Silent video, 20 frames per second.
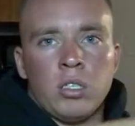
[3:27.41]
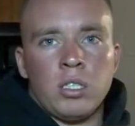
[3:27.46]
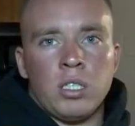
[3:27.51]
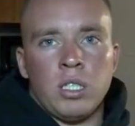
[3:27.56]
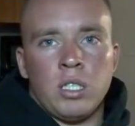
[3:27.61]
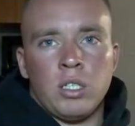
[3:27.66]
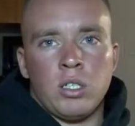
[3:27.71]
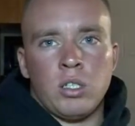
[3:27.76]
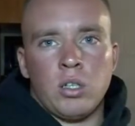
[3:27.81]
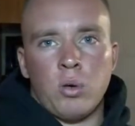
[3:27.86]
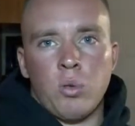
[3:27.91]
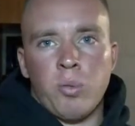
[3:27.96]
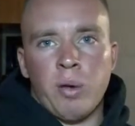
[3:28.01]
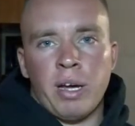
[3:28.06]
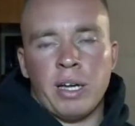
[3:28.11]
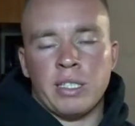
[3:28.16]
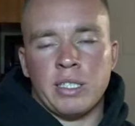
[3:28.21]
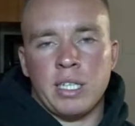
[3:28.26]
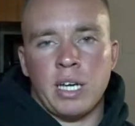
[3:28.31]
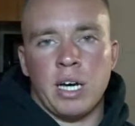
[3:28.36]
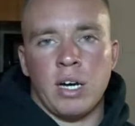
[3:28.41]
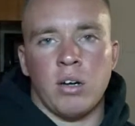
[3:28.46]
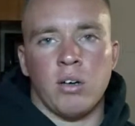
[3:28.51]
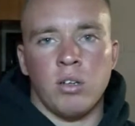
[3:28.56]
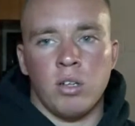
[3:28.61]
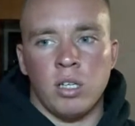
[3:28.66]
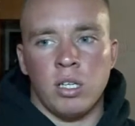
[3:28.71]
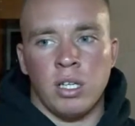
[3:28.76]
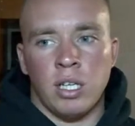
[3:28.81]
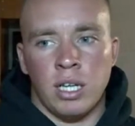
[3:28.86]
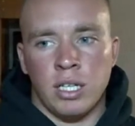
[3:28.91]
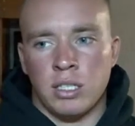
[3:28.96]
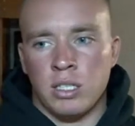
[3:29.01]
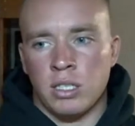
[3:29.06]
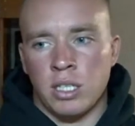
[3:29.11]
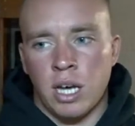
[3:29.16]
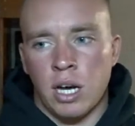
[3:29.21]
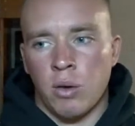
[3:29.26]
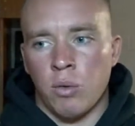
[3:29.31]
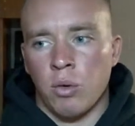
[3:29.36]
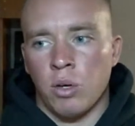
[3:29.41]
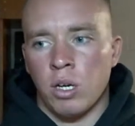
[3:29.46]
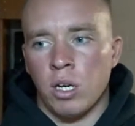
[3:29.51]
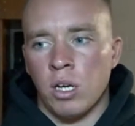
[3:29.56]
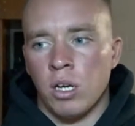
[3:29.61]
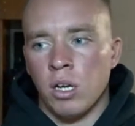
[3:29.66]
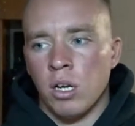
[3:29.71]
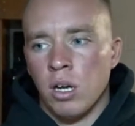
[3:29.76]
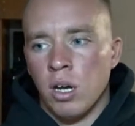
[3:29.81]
and go back down, and that's that one.